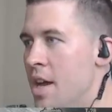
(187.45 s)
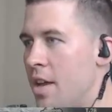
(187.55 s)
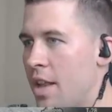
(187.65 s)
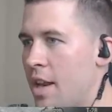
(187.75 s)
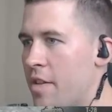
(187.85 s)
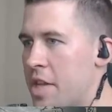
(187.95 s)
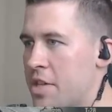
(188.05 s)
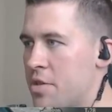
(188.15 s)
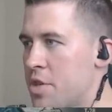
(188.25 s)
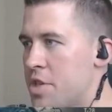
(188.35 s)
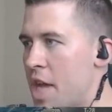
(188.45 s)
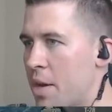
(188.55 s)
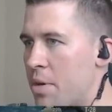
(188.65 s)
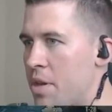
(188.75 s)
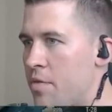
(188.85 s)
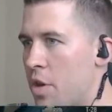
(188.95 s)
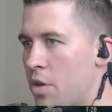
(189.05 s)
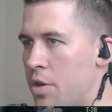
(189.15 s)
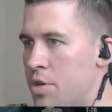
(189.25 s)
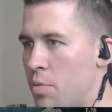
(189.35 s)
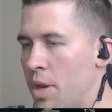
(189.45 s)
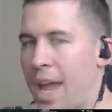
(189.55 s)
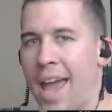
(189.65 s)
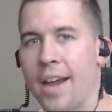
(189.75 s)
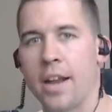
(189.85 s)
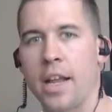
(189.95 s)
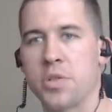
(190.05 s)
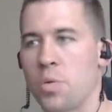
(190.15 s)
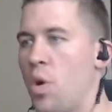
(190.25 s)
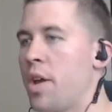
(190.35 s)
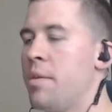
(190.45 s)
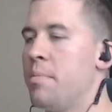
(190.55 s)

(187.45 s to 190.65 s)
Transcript: A lot of the tanks are just decorative. You can only use one cannon in each one.